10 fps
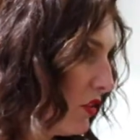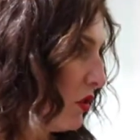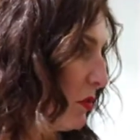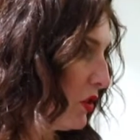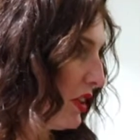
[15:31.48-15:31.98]
into
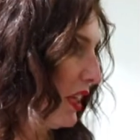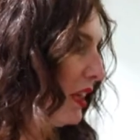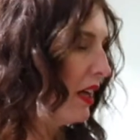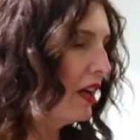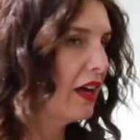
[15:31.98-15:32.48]
your body.
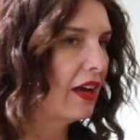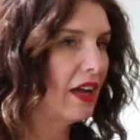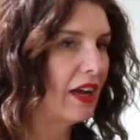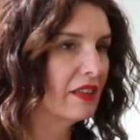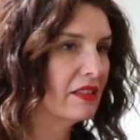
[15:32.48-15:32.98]

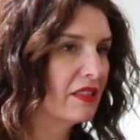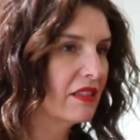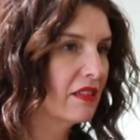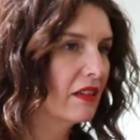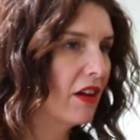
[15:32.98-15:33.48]
And
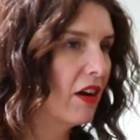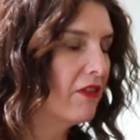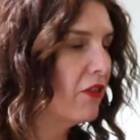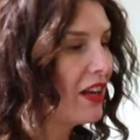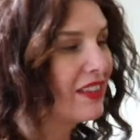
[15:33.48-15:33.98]
I
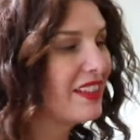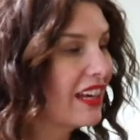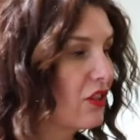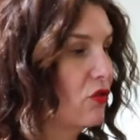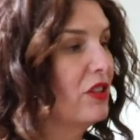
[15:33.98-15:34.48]
find the
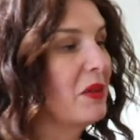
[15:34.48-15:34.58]
natural